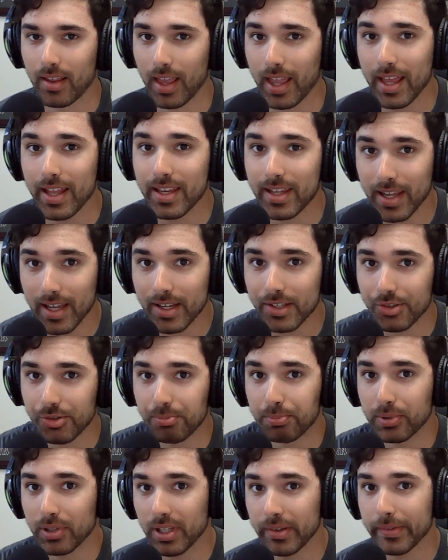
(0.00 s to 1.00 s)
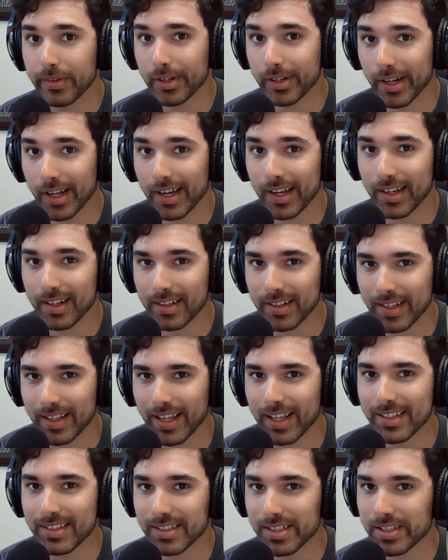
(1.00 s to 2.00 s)
And yes, believe it or not,
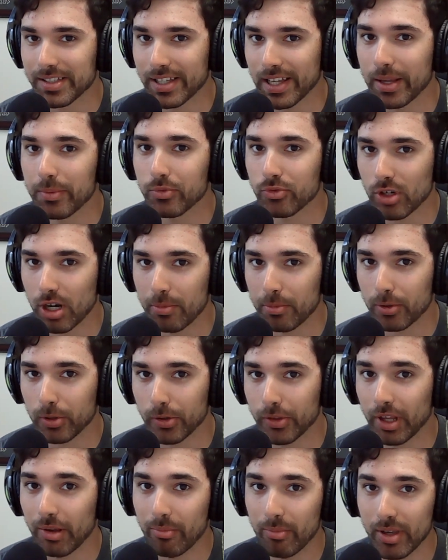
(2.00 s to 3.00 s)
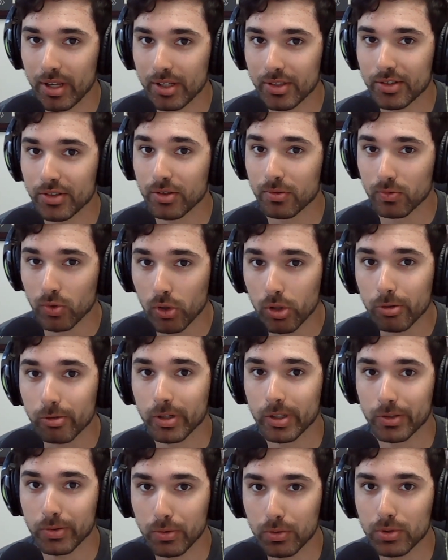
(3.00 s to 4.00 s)
it's the same Dremel that makes the
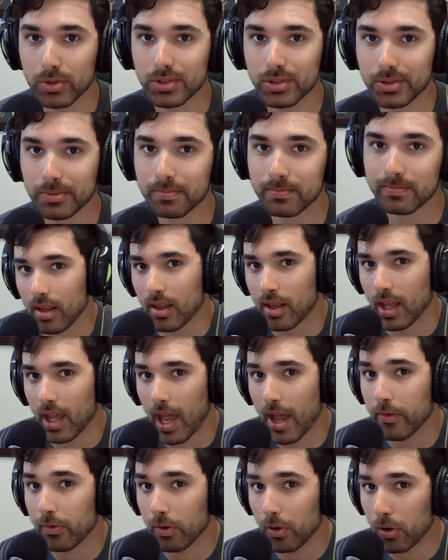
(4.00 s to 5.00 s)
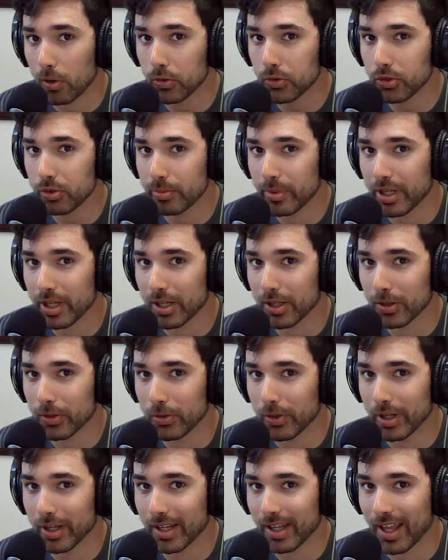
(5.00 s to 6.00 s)
rotary tools. I will also be
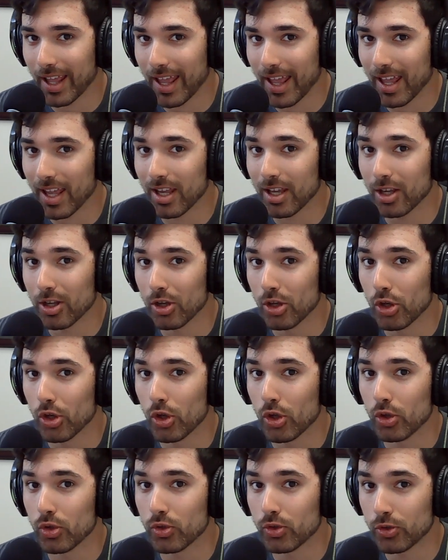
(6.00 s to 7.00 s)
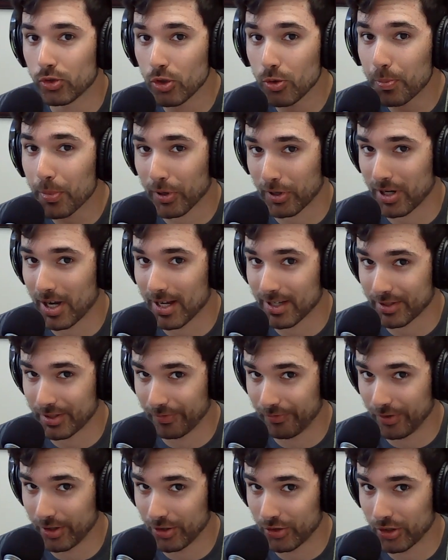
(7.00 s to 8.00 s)
including a super
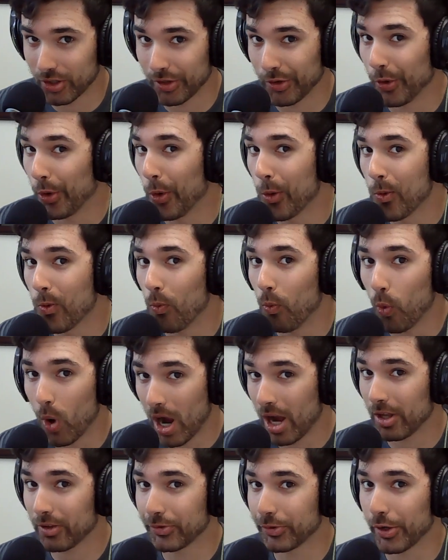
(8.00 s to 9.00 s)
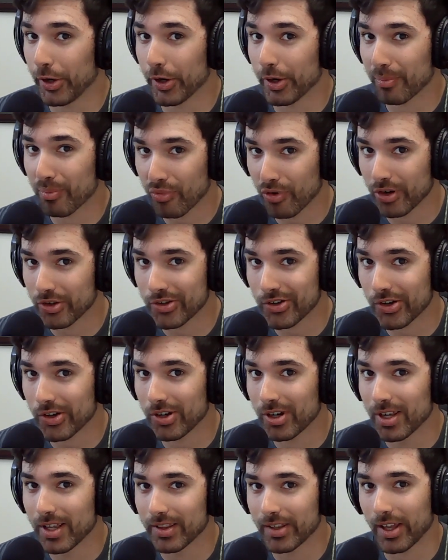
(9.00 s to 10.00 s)
cost-efficient wildcard printer
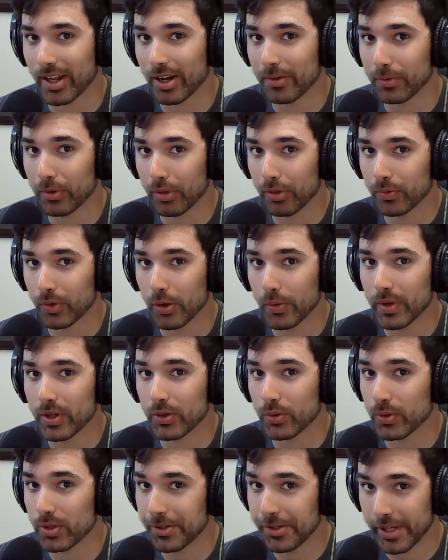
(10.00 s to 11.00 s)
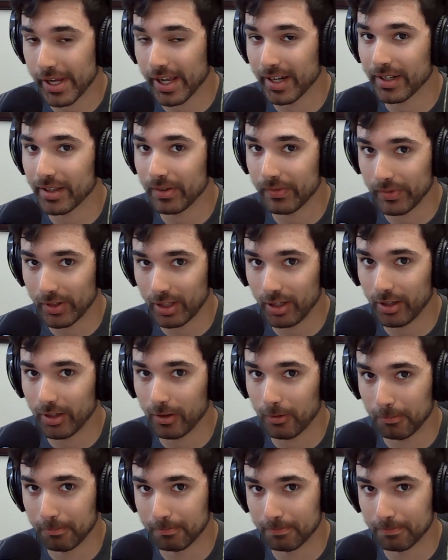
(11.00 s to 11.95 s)
that I will throw in towards the end of the video.